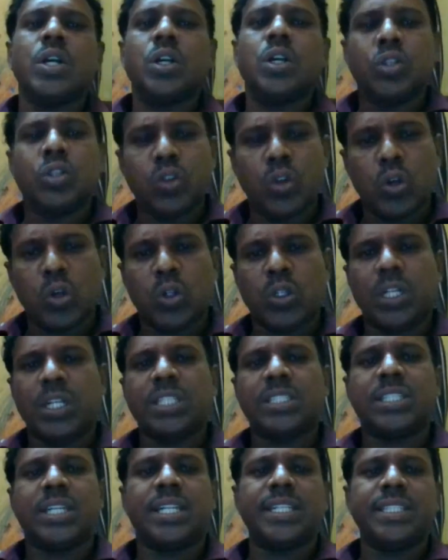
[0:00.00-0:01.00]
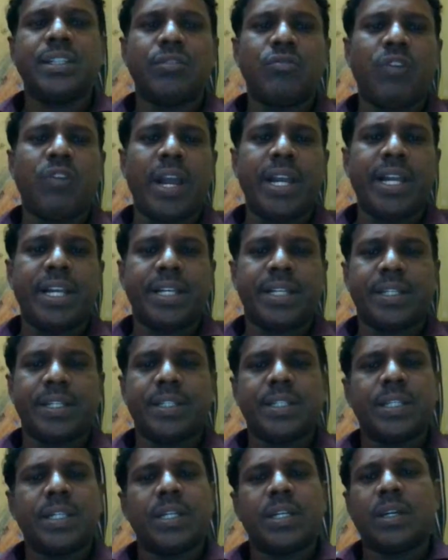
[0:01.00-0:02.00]
So that is the reason why
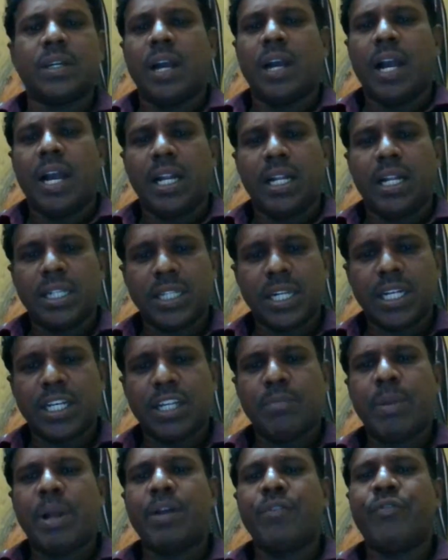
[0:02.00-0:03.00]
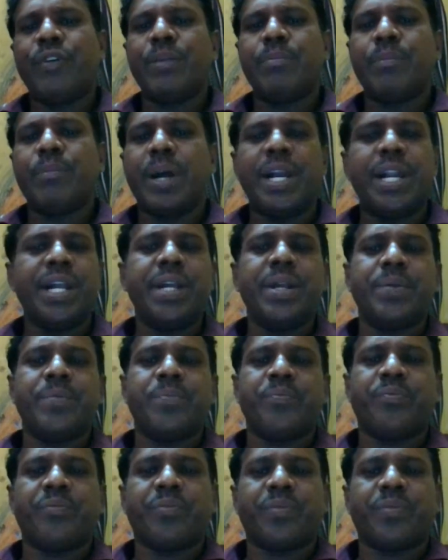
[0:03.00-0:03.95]
the demand for money